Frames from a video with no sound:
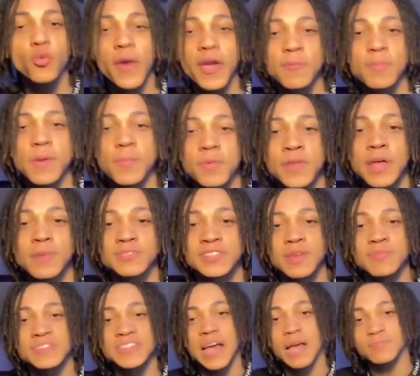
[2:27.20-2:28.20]
wake people up,
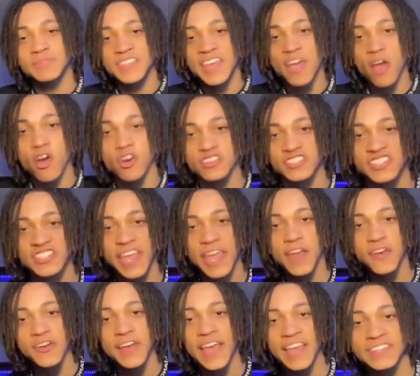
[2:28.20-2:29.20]
sometimes they are
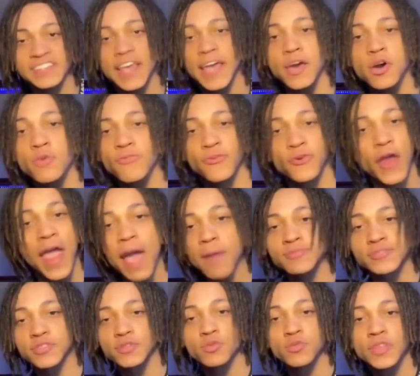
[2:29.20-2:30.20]
scared as hell for
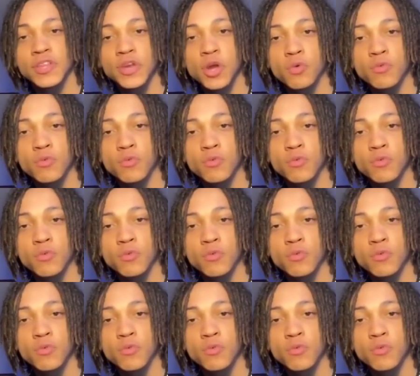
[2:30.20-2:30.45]
absolutely no